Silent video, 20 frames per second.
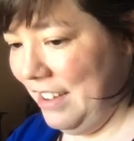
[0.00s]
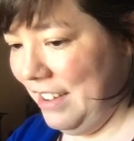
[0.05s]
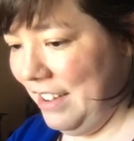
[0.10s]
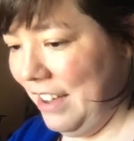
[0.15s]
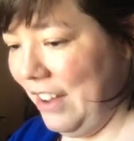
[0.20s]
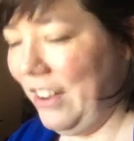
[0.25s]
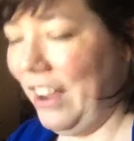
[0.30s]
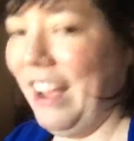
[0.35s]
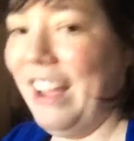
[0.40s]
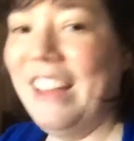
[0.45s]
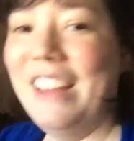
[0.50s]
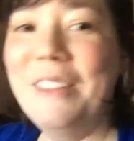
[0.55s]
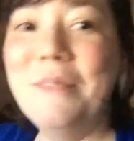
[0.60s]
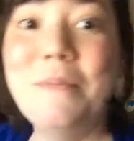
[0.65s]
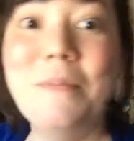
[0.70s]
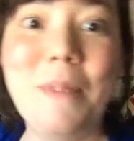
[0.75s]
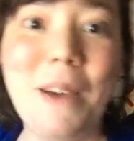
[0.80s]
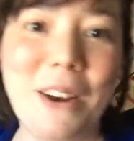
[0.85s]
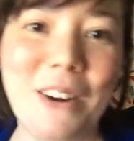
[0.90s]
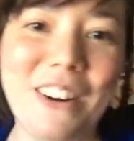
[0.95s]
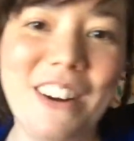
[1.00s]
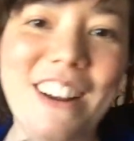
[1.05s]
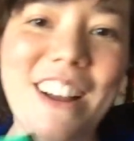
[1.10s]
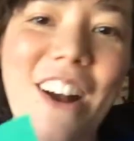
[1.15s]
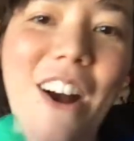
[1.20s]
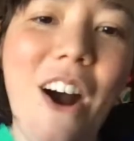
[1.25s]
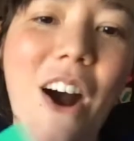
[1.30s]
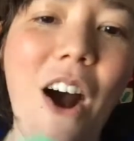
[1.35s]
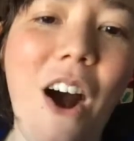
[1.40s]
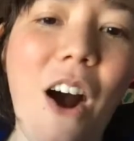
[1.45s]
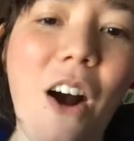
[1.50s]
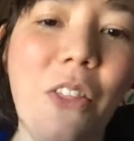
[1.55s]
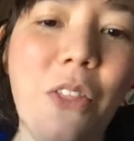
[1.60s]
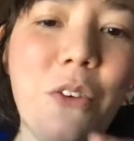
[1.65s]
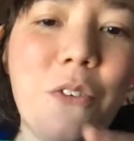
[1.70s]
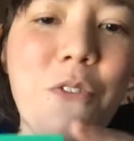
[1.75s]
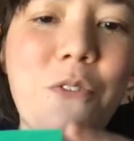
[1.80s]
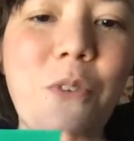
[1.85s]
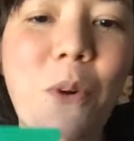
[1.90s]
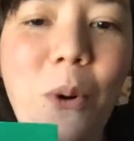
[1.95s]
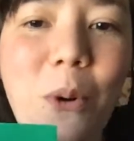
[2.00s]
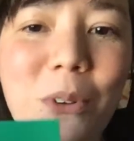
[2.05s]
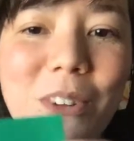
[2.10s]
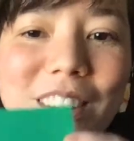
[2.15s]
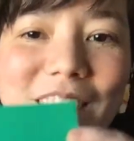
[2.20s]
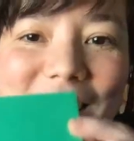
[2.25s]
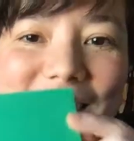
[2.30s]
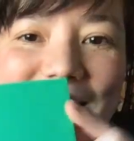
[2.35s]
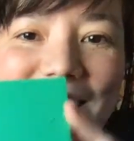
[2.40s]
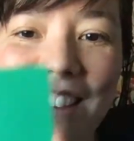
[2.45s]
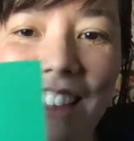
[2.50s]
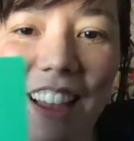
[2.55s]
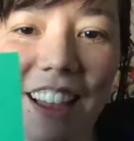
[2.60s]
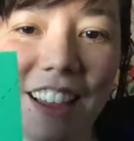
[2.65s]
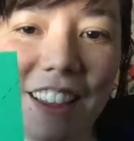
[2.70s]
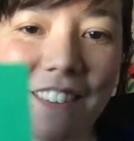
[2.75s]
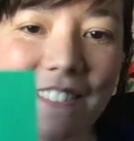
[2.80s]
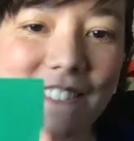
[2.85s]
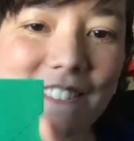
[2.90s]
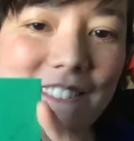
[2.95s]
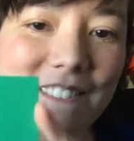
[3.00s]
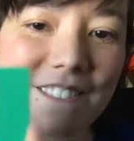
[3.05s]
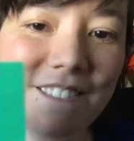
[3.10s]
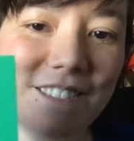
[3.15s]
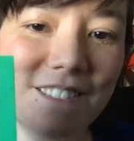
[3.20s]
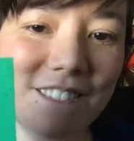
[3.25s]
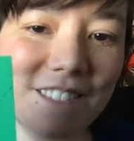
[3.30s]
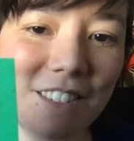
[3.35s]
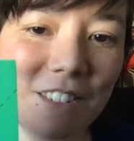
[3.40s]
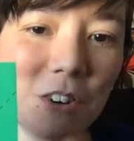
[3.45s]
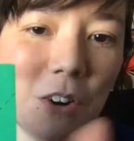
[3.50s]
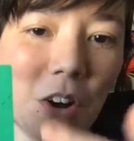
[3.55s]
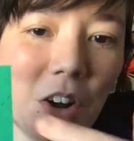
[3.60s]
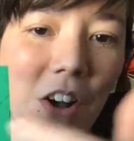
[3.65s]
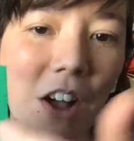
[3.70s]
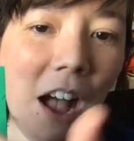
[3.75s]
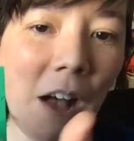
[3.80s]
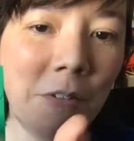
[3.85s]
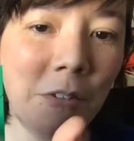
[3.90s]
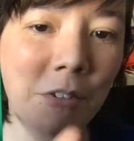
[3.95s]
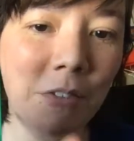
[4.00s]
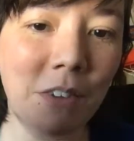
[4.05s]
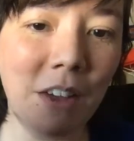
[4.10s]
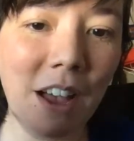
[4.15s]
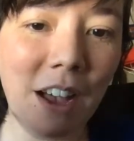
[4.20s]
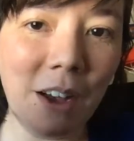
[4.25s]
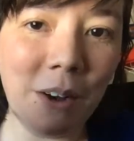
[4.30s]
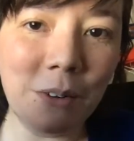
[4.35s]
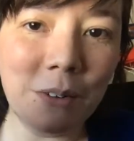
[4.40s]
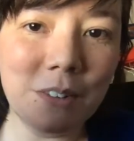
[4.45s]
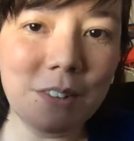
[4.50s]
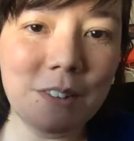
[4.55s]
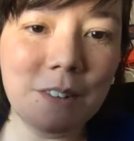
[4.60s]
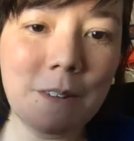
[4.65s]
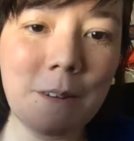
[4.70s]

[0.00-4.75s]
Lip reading: Okay, better. On the folded side, draw half of a house.